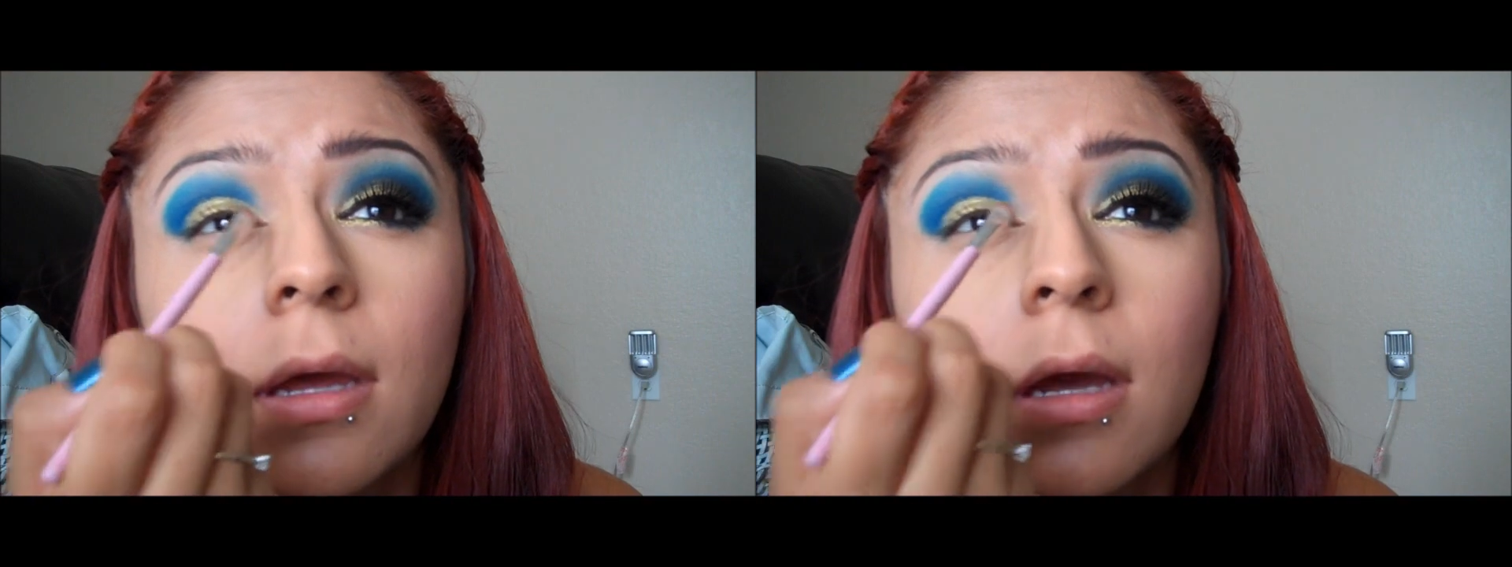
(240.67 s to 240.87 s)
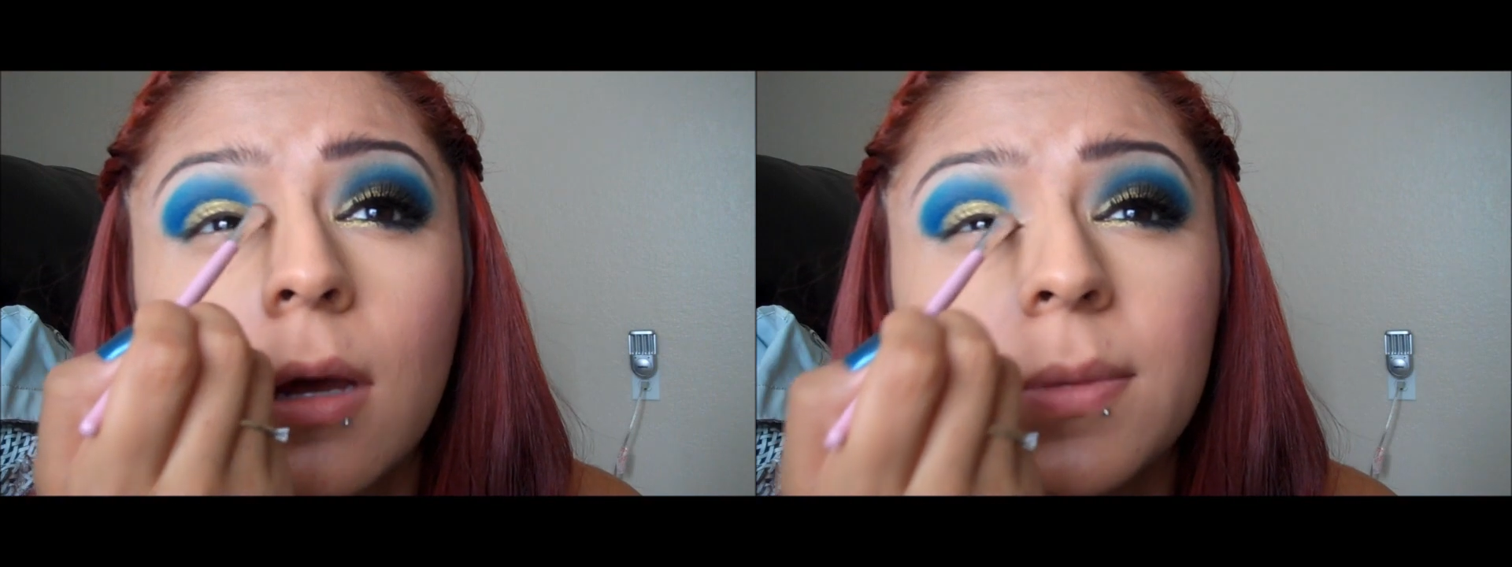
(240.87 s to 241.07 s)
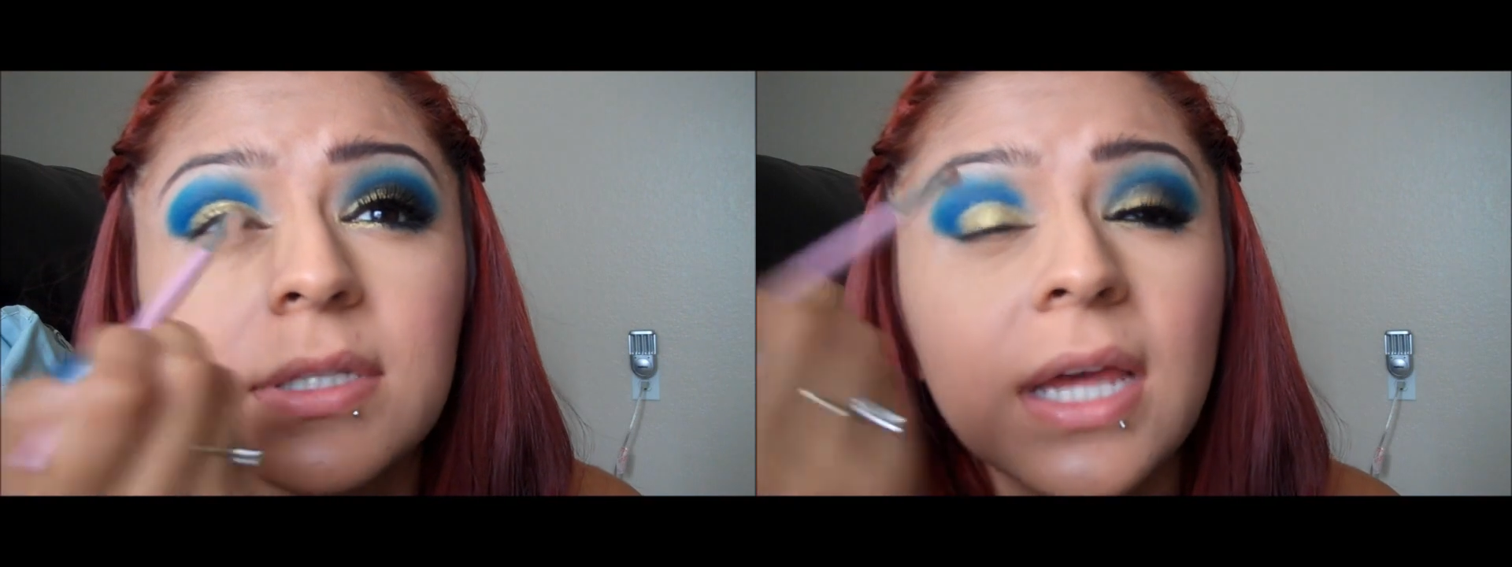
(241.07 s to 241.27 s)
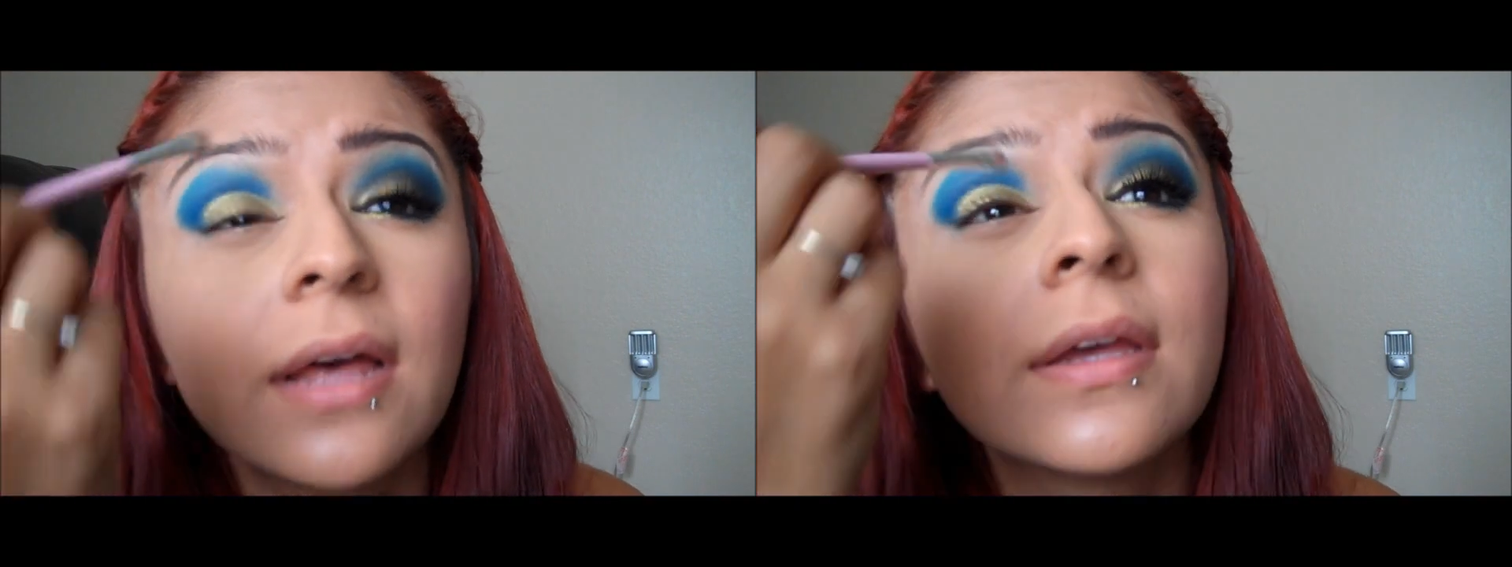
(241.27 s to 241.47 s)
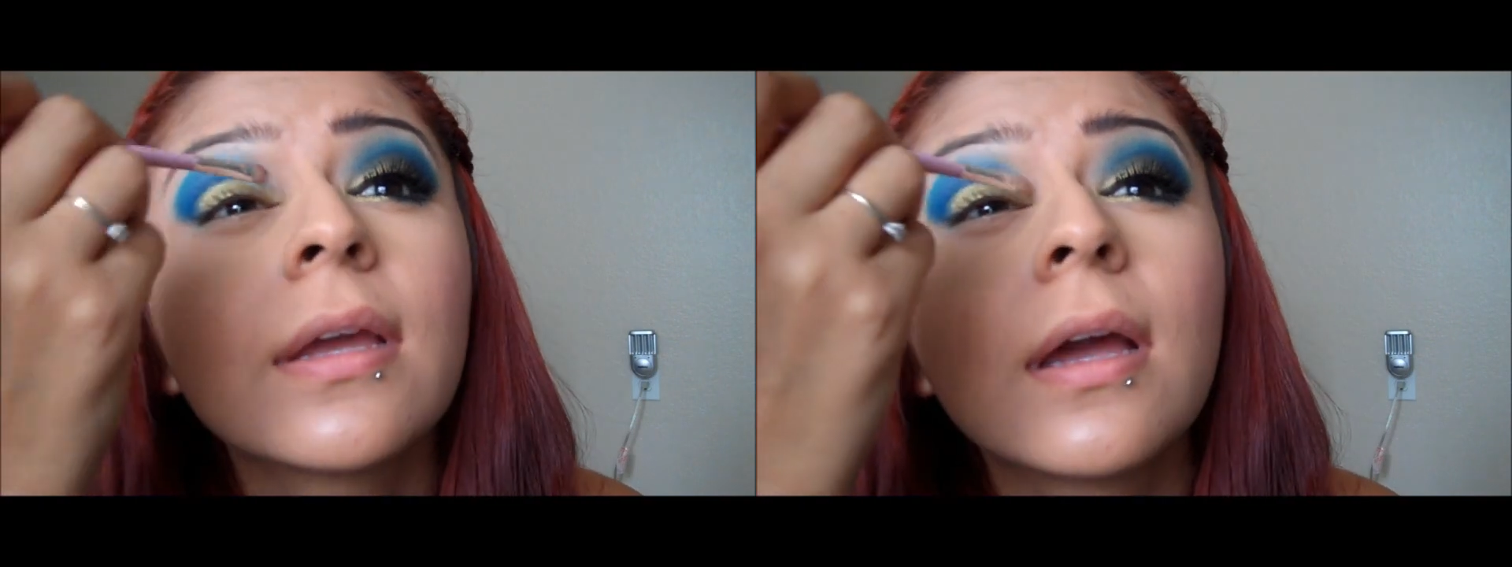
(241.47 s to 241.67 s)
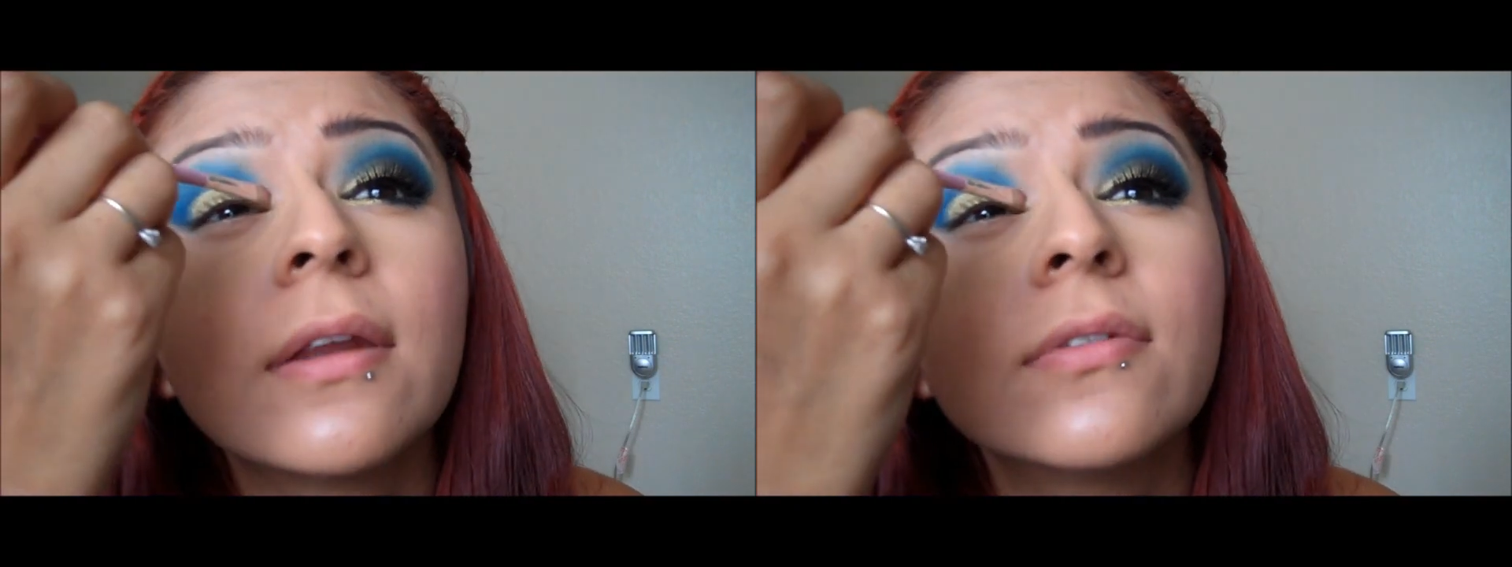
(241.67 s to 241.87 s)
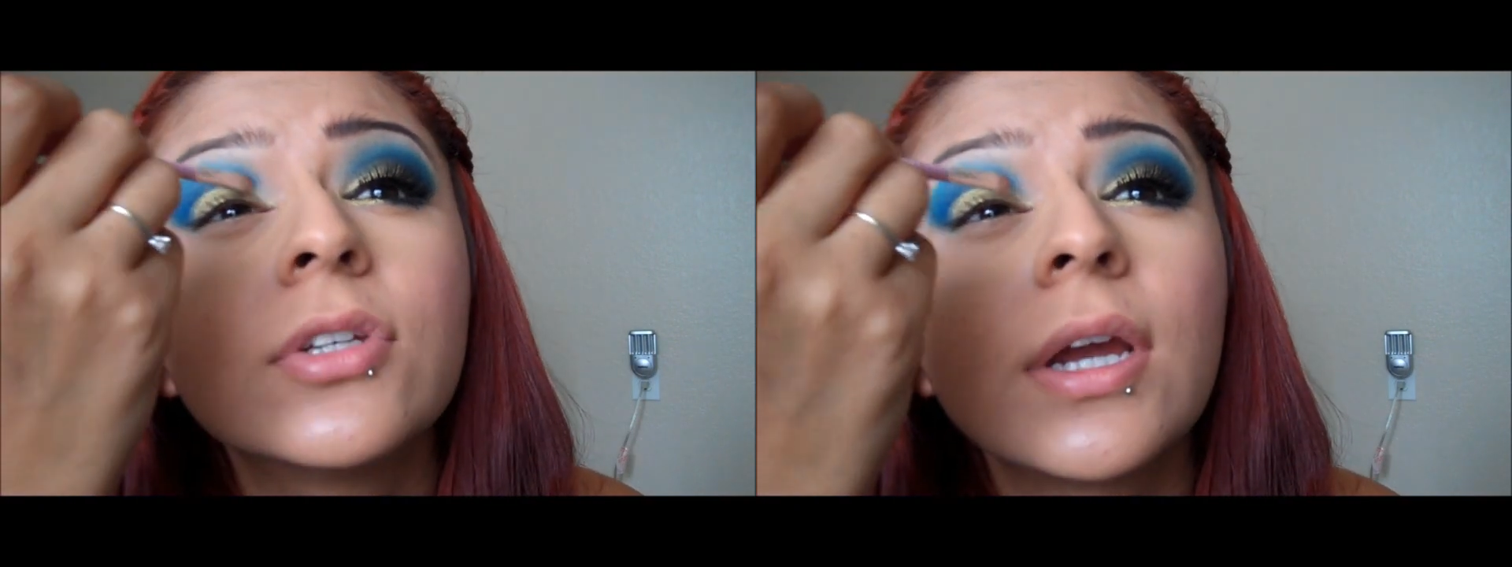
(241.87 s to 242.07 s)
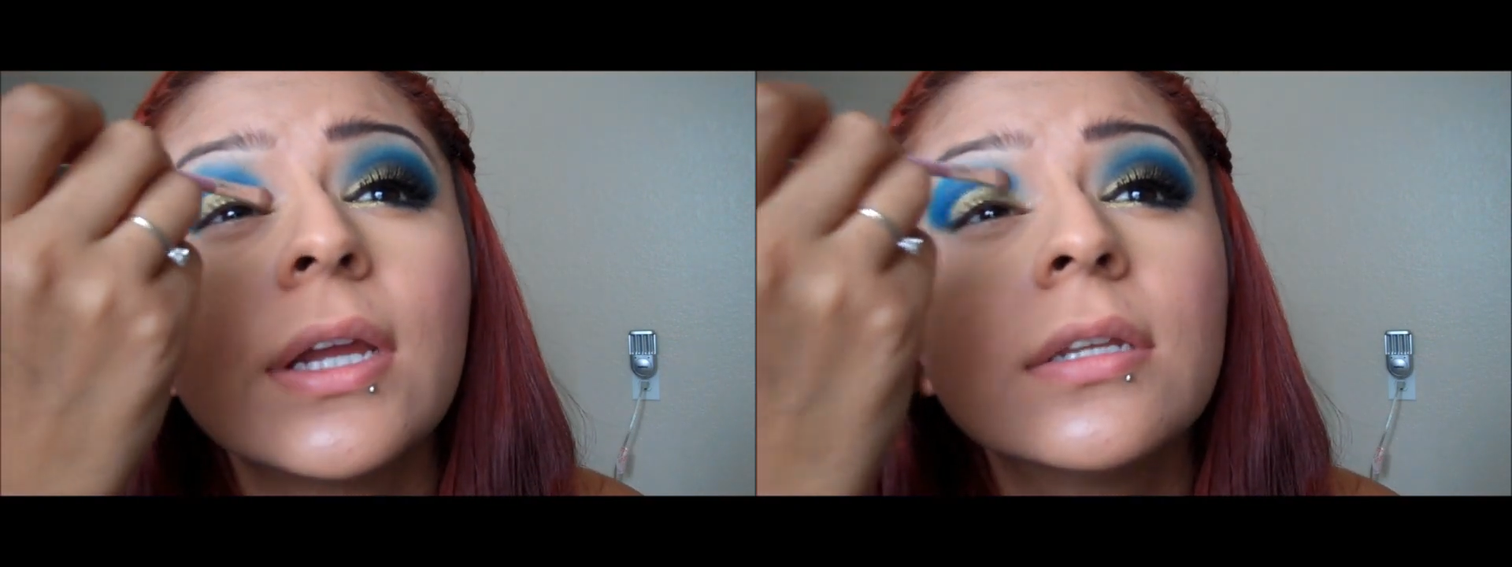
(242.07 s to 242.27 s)
a metallic kind of
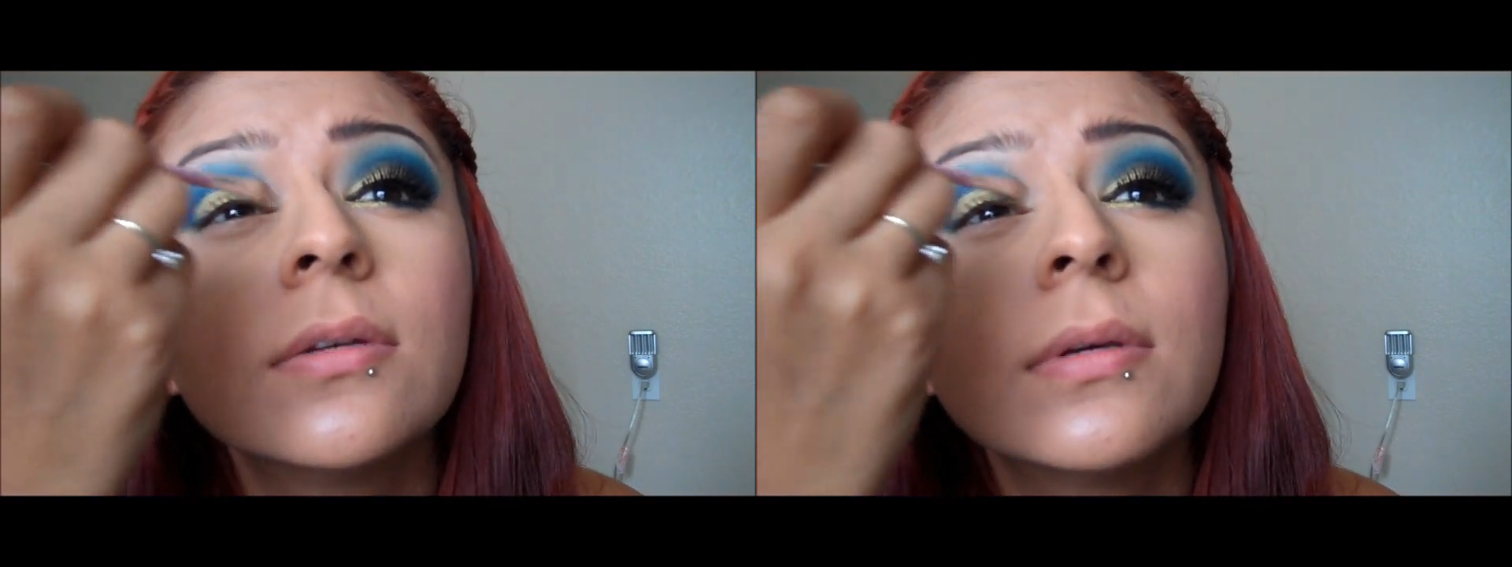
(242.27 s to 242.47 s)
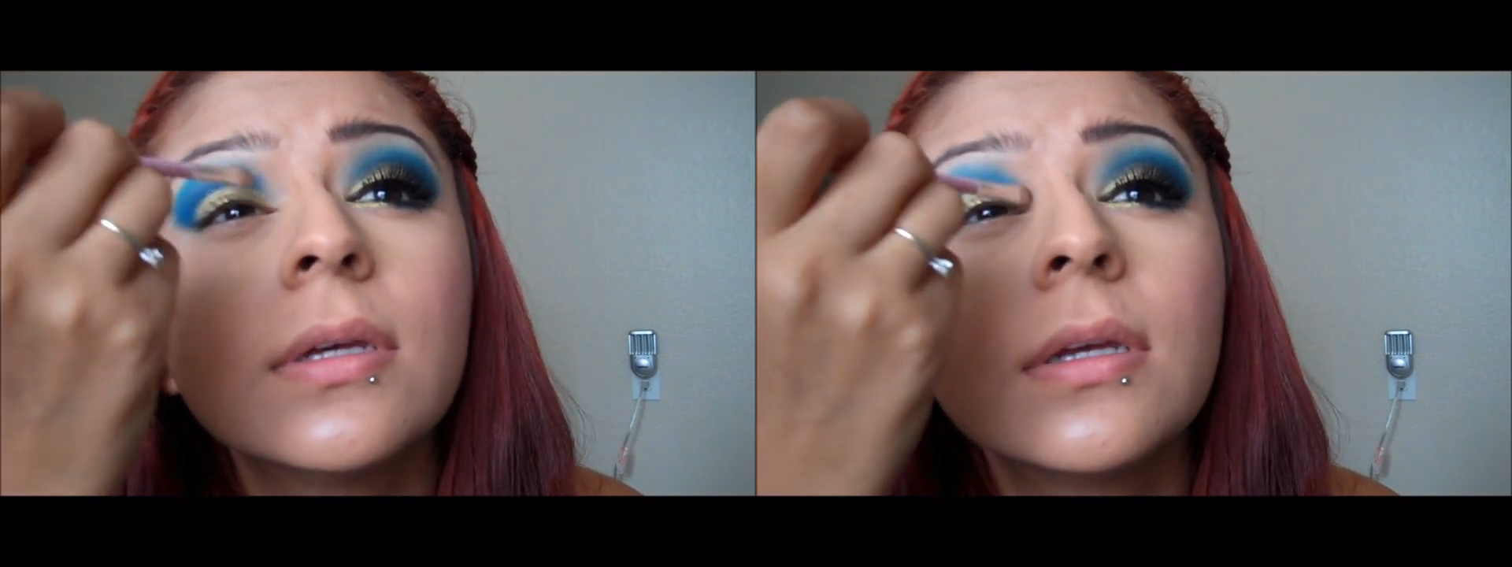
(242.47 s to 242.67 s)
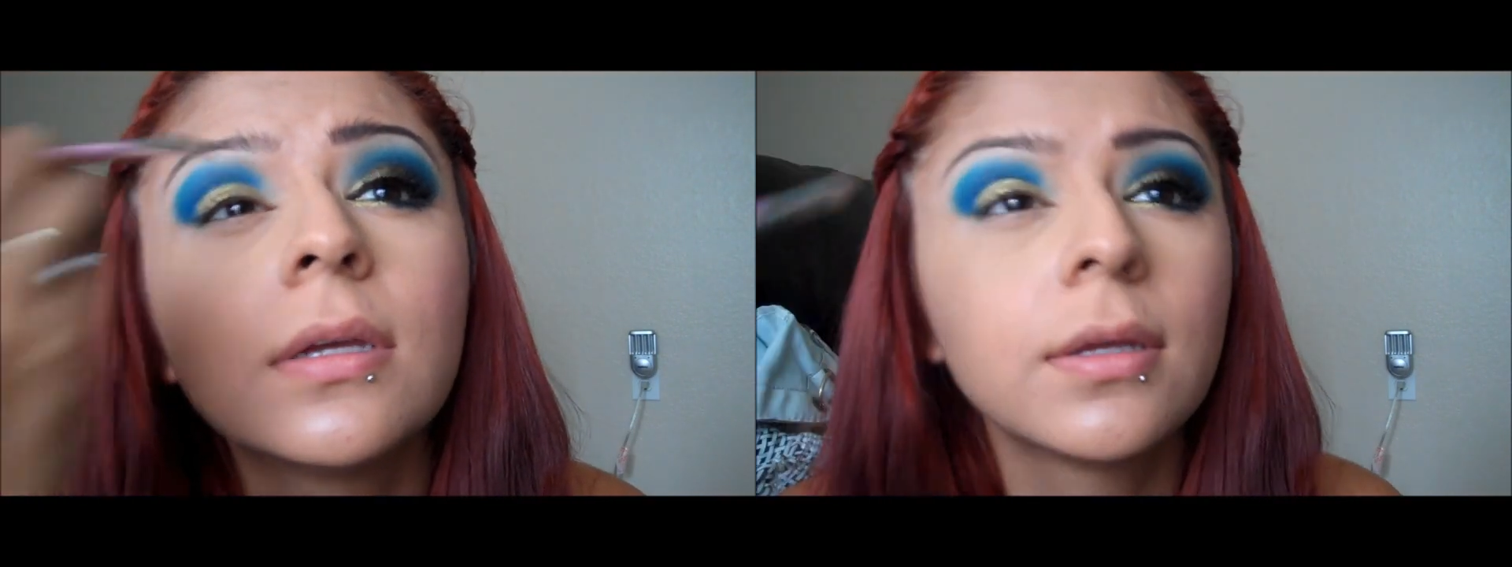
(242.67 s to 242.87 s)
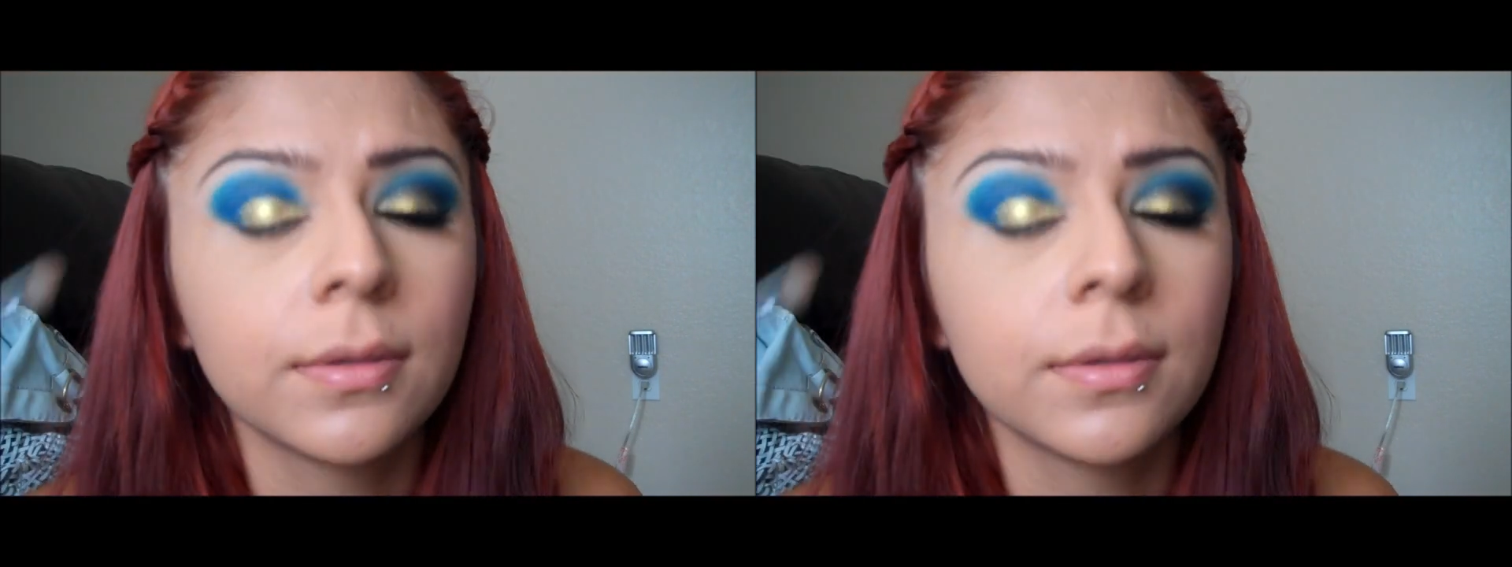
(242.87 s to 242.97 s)
shine to it,